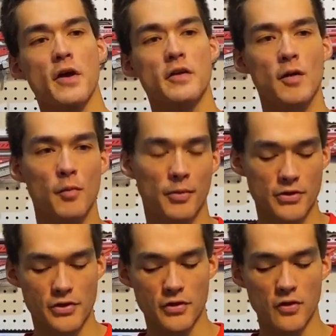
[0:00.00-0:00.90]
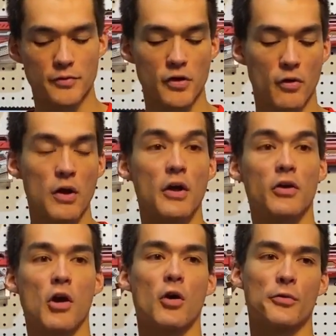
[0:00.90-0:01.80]
double plunger tubes, so
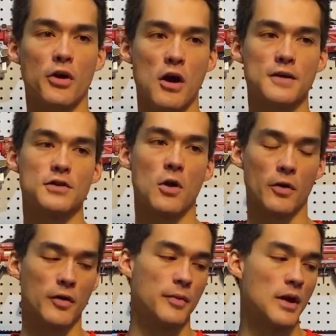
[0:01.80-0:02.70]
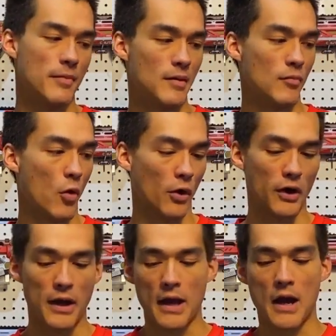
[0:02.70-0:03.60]
your hardware costs are gonna be a bit more.
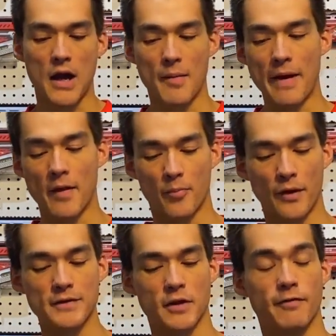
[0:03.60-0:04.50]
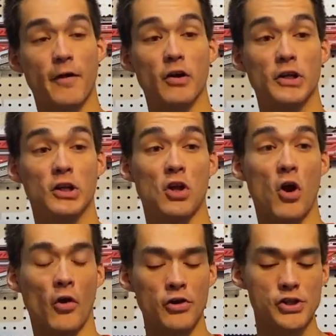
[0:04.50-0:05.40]
And the prints are fairly
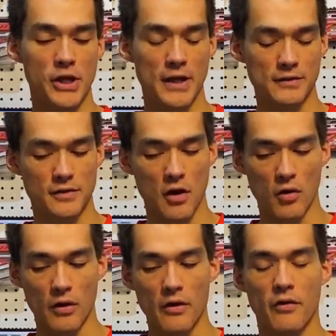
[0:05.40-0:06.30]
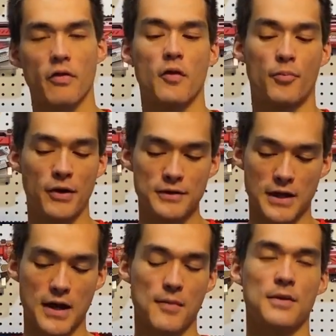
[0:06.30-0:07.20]
large, and so the print
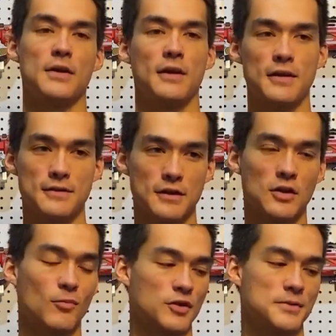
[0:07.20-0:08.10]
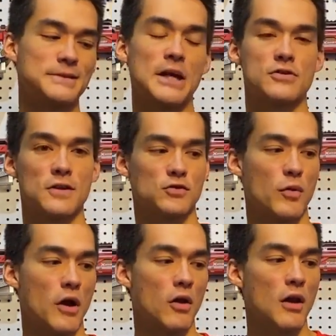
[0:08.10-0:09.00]
time is a little more substantial as
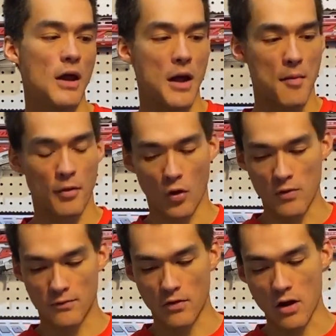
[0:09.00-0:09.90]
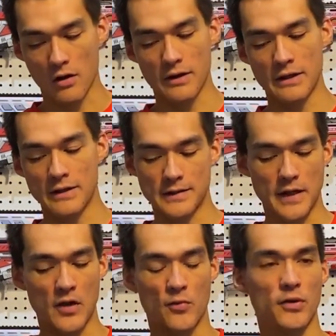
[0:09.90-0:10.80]
well. But overall, it is
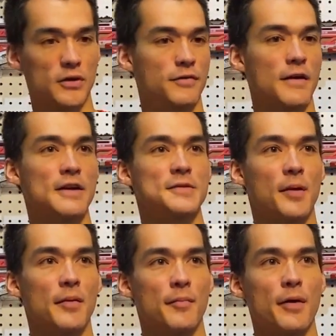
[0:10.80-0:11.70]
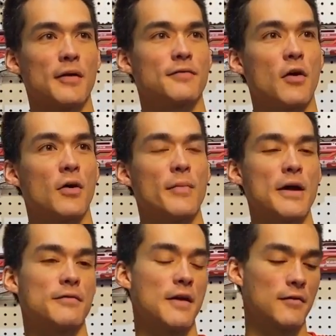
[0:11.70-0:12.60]
a really fun, it is probably by far my
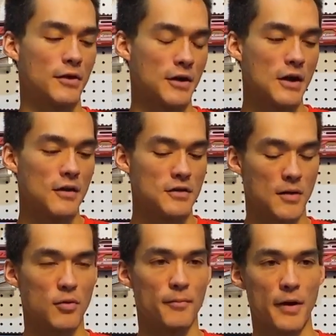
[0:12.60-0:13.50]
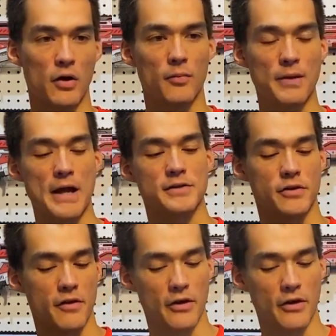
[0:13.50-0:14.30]
favorite double barrel blaster there